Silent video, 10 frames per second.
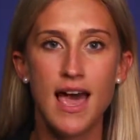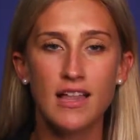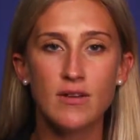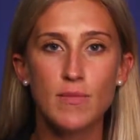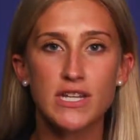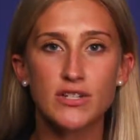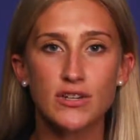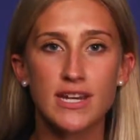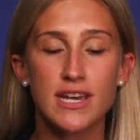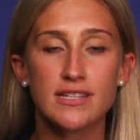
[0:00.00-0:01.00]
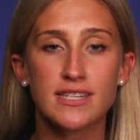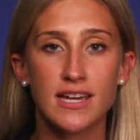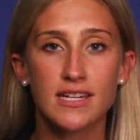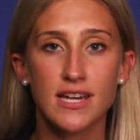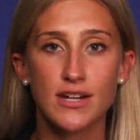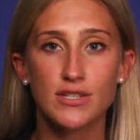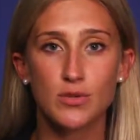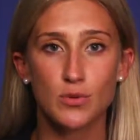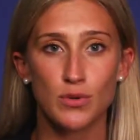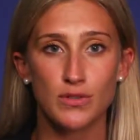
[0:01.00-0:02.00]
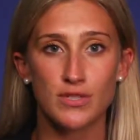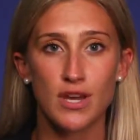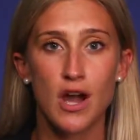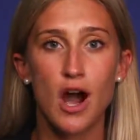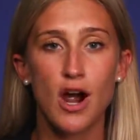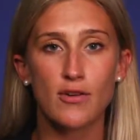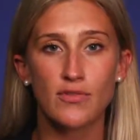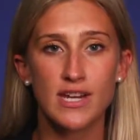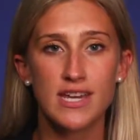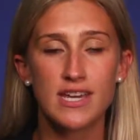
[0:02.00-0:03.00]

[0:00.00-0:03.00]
Elementary and secondary schools are free to